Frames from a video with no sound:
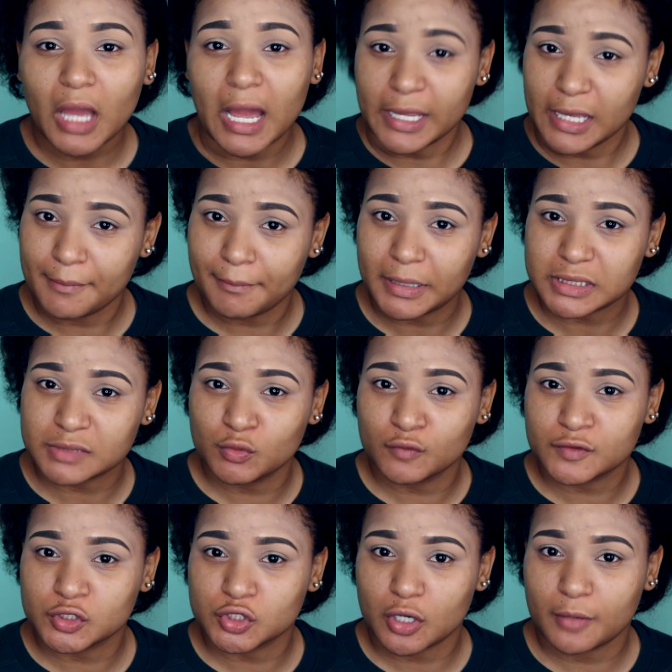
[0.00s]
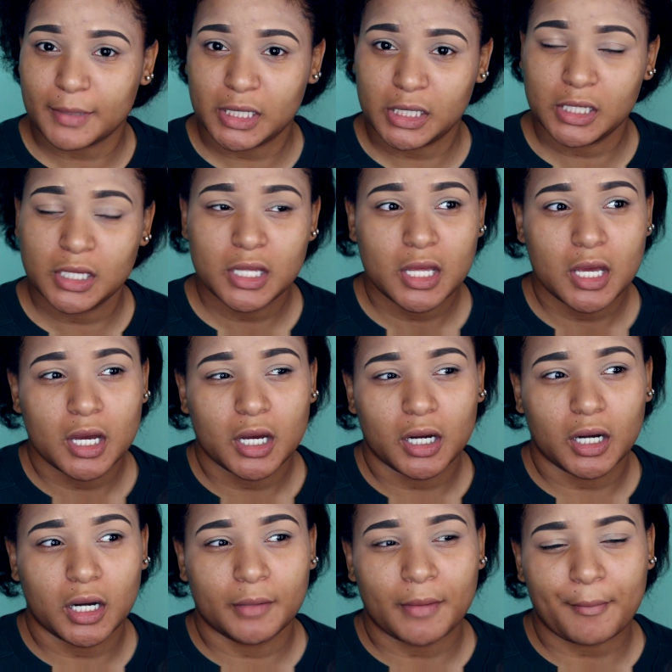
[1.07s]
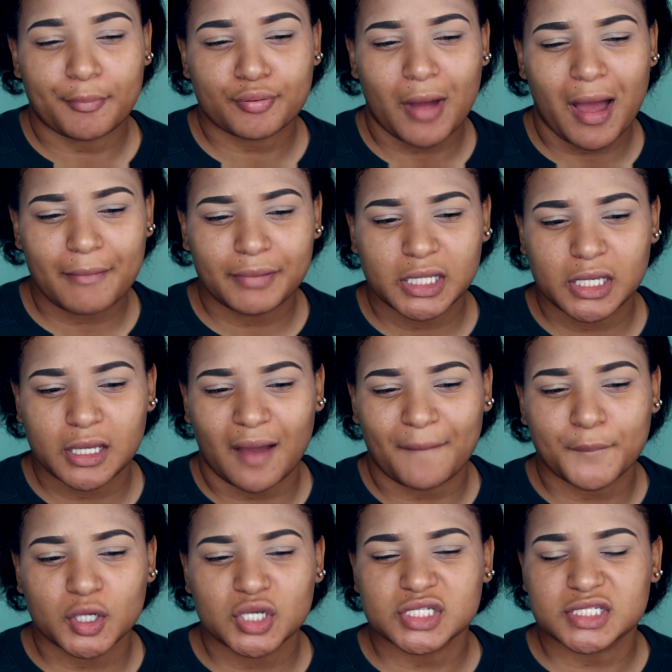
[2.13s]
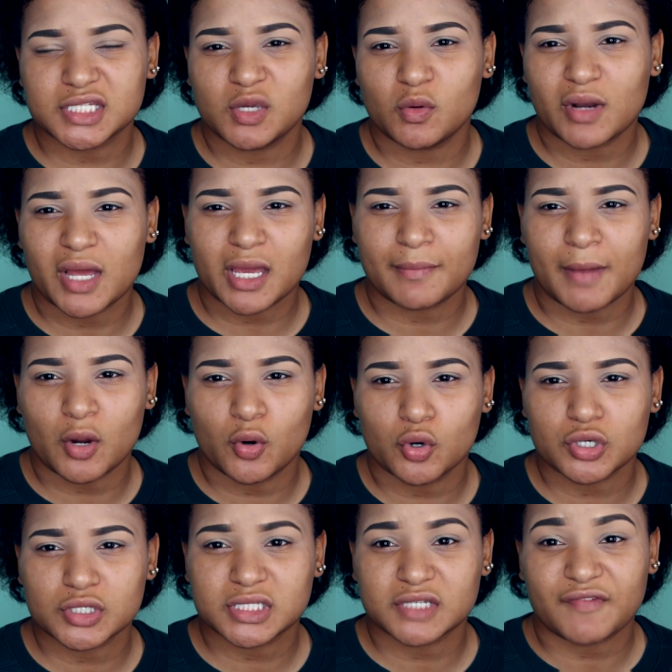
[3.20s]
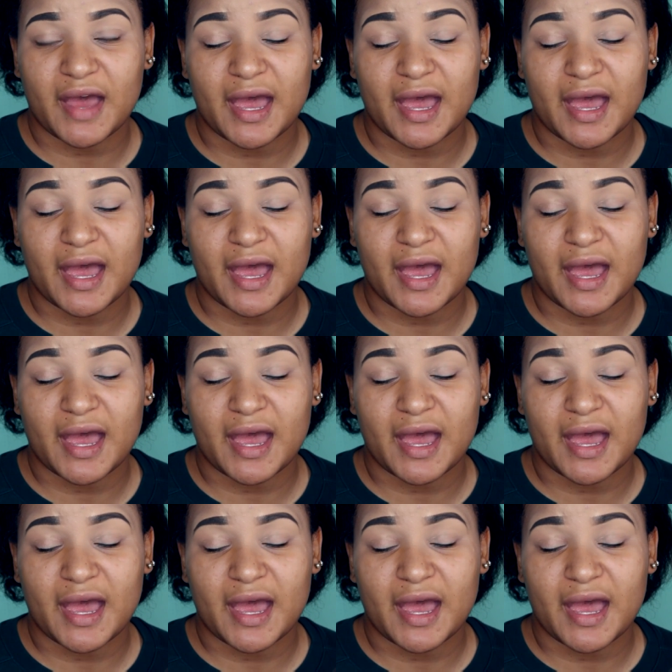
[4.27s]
I am about to move to Germany. I'm gonna see when I get my orders if